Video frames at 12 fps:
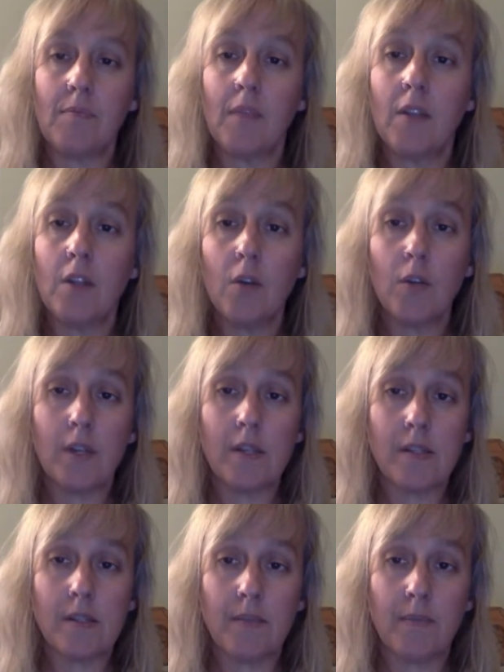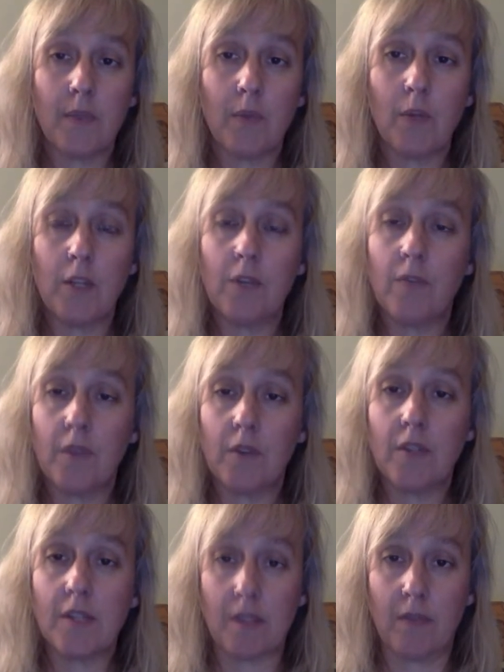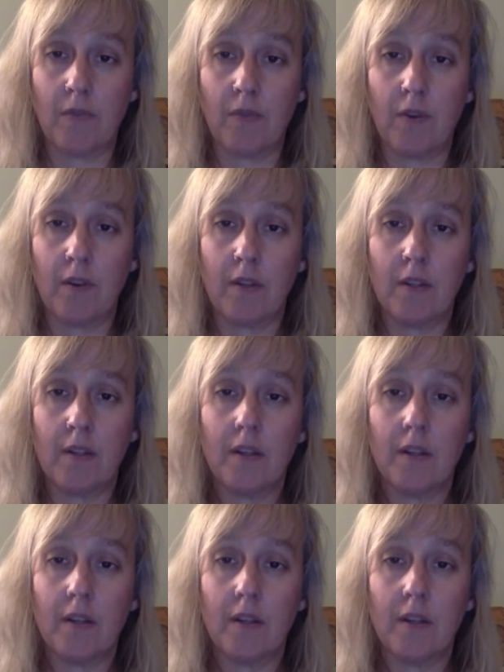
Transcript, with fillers: Notice when you feel discomfort,